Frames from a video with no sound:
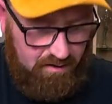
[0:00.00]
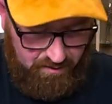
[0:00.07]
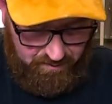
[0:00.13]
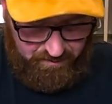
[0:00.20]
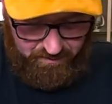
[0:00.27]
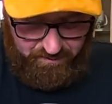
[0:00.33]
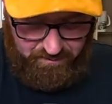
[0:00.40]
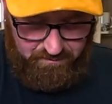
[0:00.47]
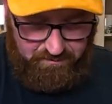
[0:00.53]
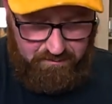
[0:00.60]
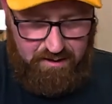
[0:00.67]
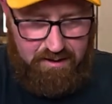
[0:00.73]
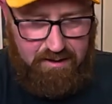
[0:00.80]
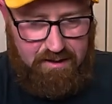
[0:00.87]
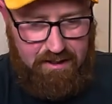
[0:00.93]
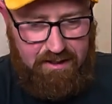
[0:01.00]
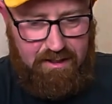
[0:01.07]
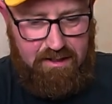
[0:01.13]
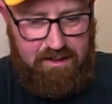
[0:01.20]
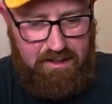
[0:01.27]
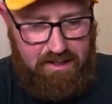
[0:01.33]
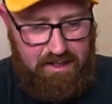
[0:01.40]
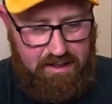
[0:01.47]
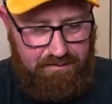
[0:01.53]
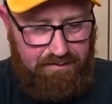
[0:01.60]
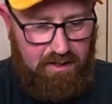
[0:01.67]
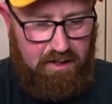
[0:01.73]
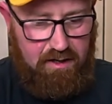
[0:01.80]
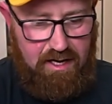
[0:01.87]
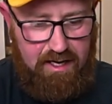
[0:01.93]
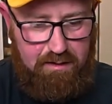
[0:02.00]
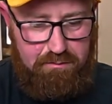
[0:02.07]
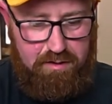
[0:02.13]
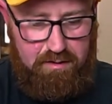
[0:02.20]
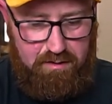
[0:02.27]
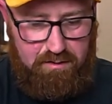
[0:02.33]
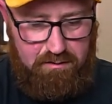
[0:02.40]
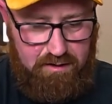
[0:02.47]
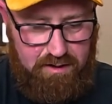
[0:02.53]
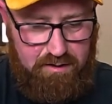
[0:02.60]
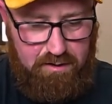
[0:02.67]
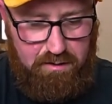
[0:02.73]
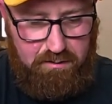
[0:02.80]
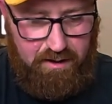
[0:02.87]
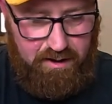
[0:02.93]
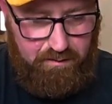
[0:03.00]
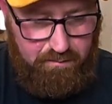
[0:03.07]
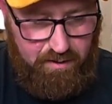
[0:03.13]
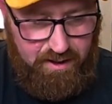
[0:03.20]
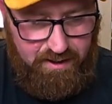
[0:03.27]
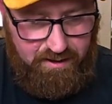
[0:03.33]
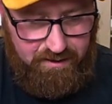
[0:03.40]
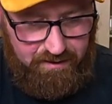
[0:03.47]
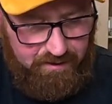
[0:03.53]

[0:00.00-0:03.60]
So, like I say, if you got absolutely soaking wet,